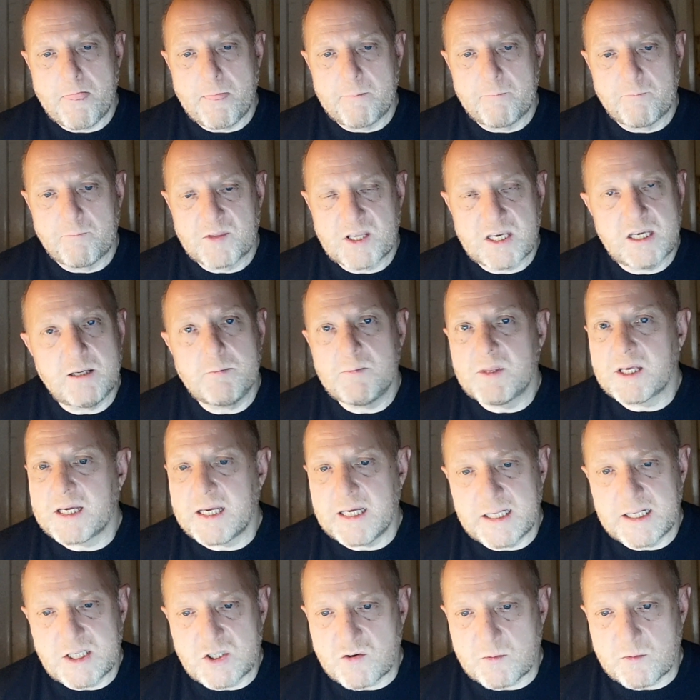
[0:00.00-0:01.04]
keep the
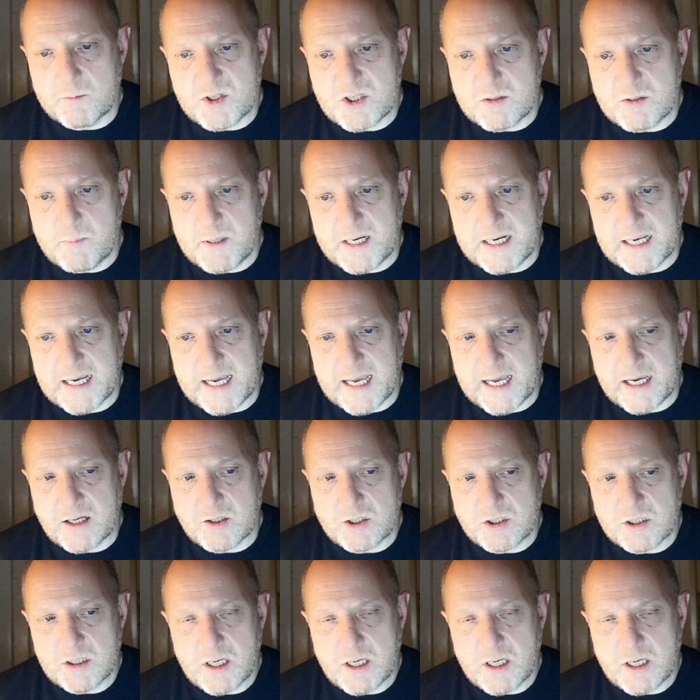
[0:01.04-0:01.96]
kids from spinning out,